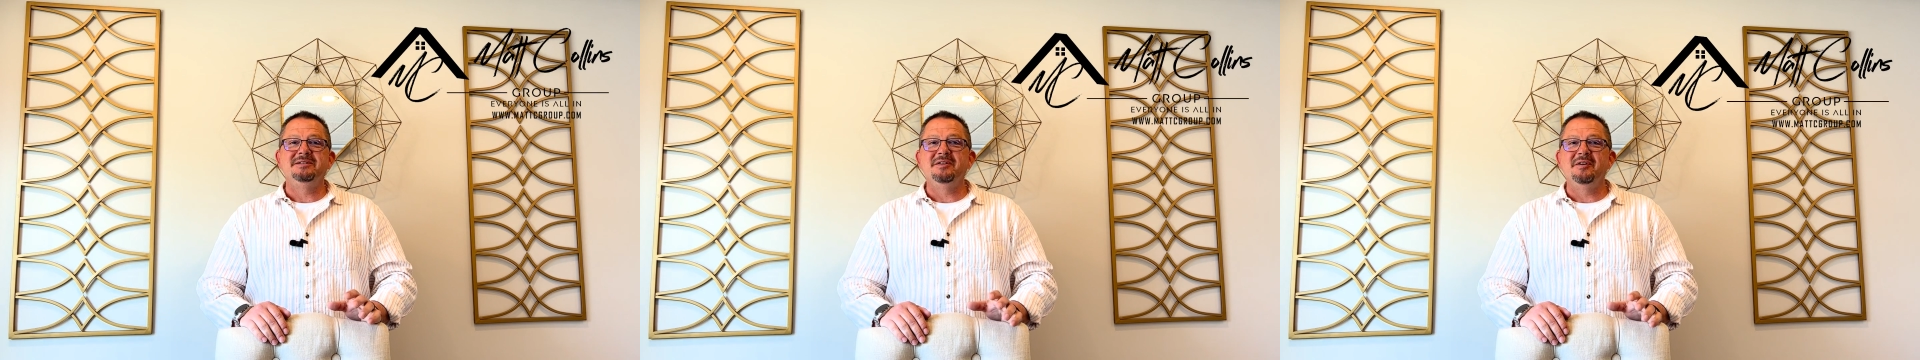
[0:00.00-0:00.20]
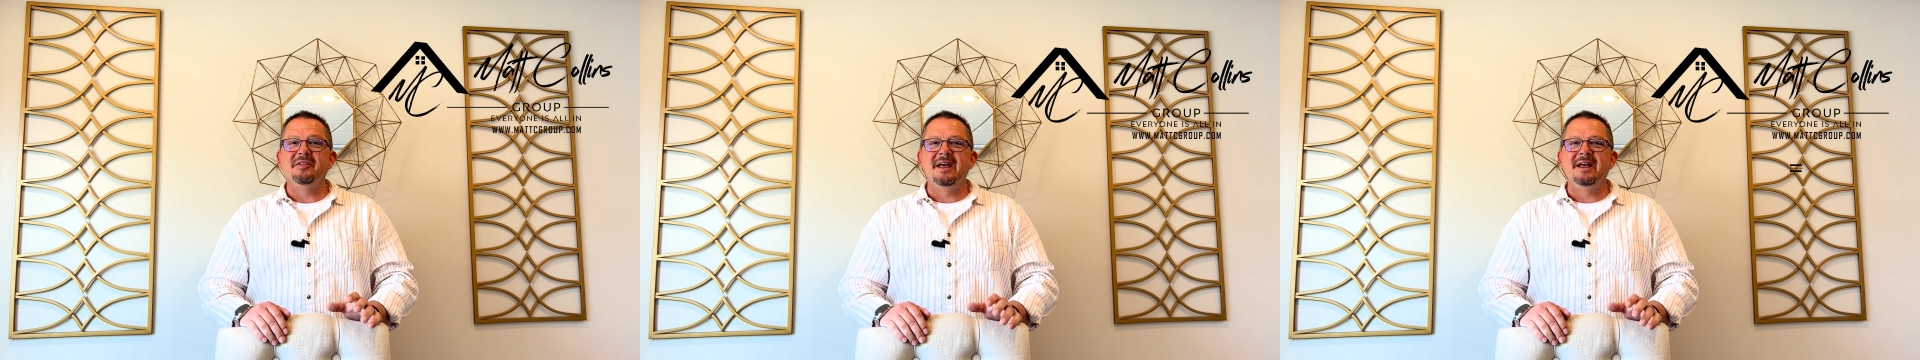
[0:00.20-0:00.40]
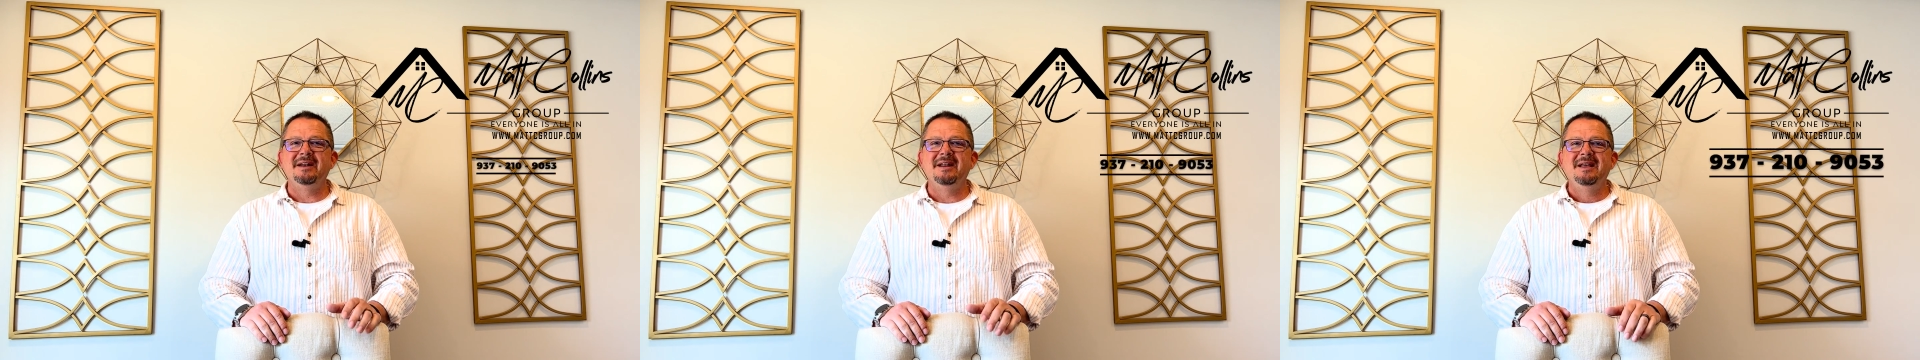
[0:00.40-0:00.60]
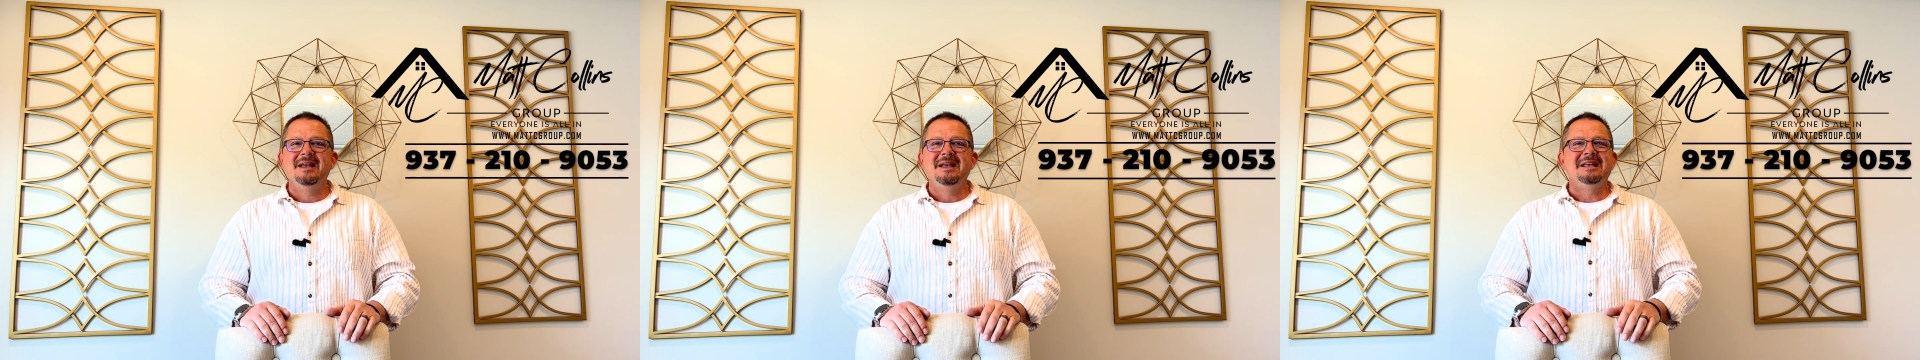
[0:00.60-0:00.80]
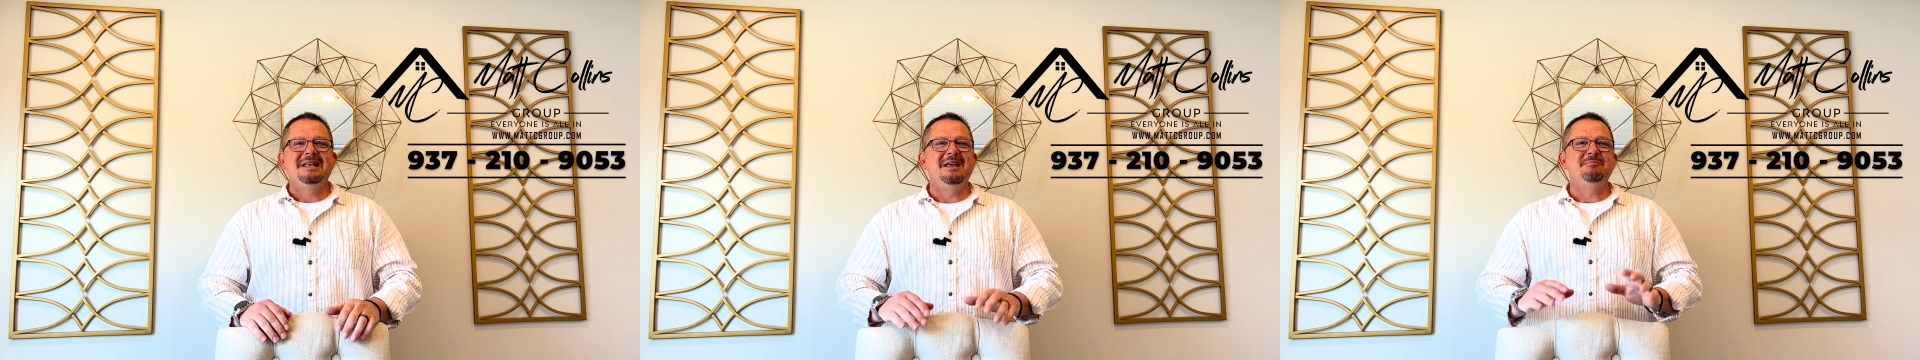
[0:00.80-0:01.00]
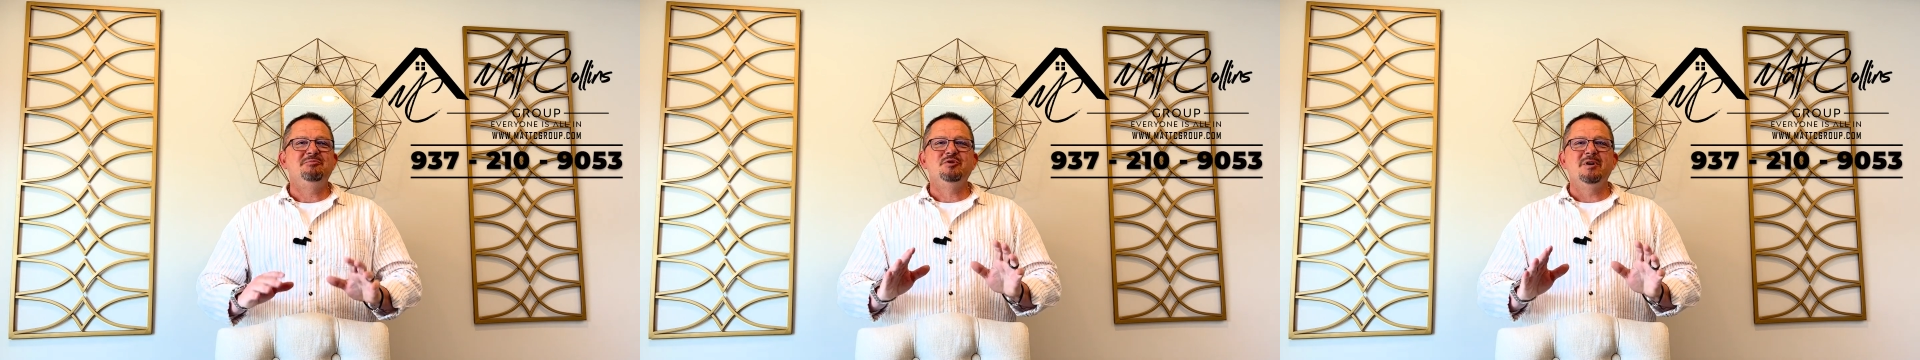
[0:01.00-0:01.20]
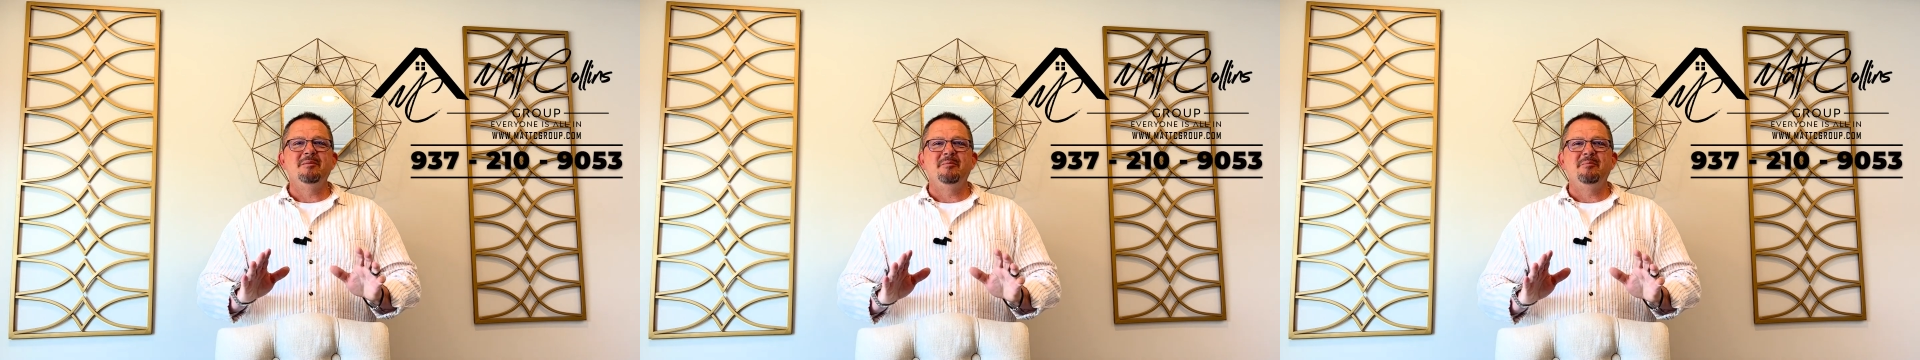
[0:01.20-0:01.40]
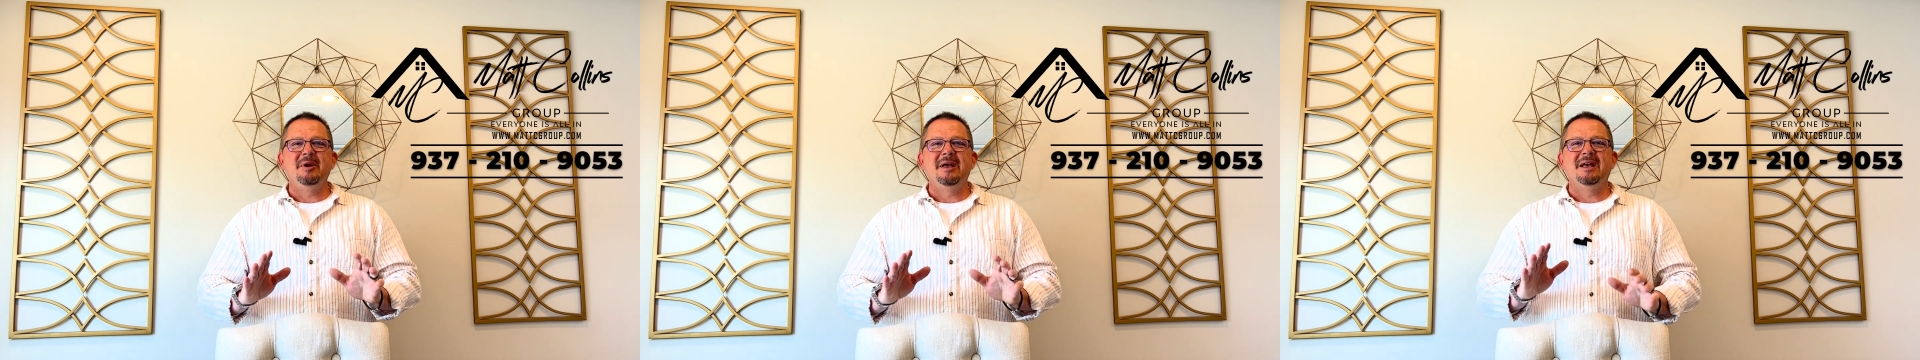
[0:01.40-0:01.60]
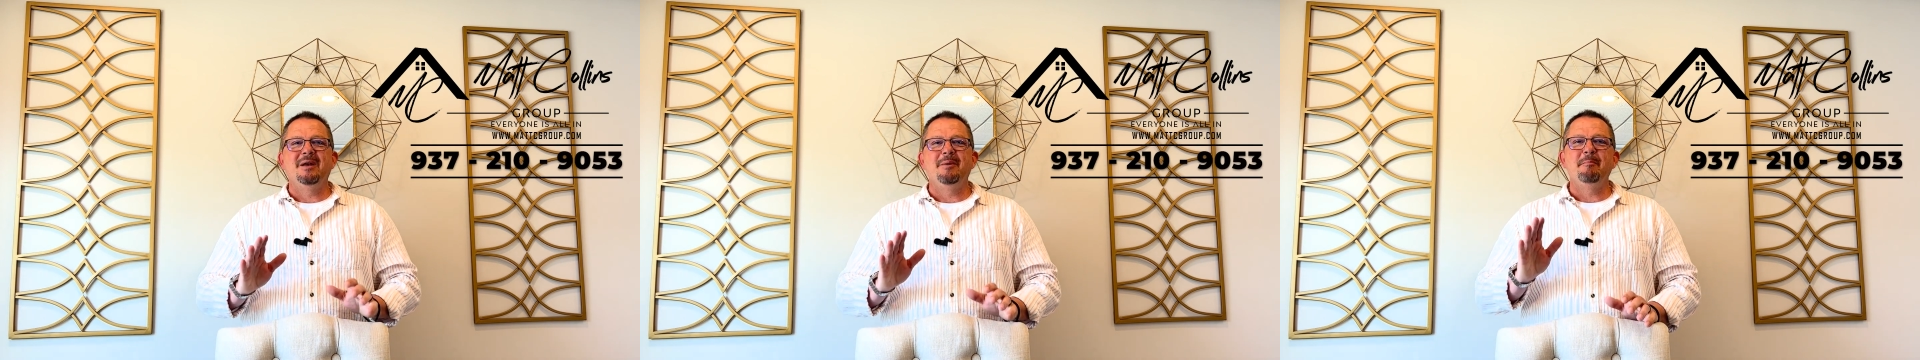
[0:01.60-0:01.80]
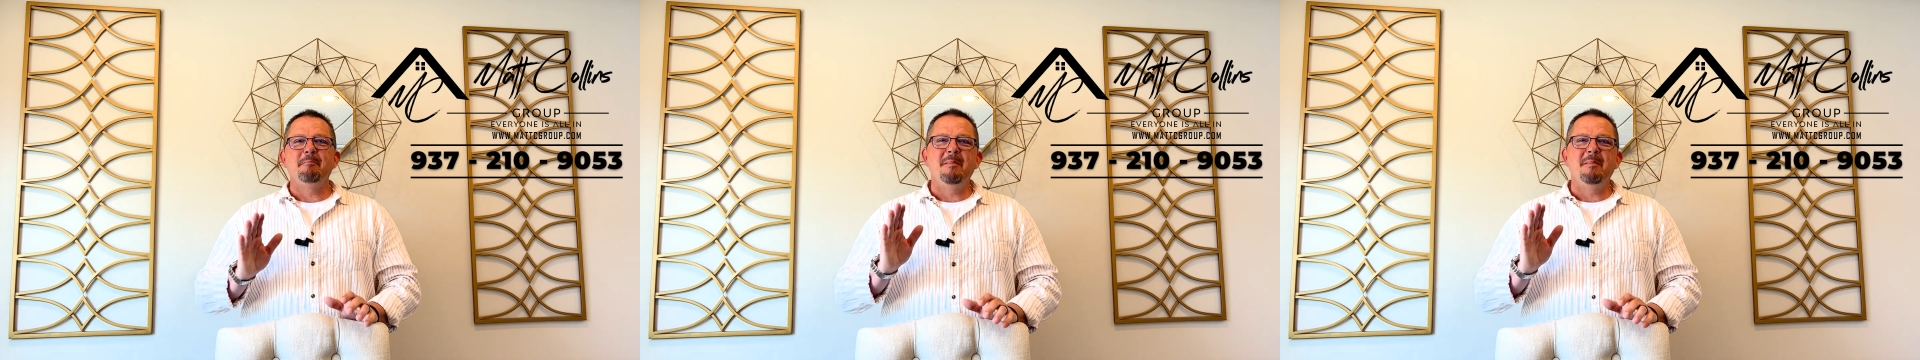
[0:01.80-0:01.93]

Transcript: Until then, keep dreaming big,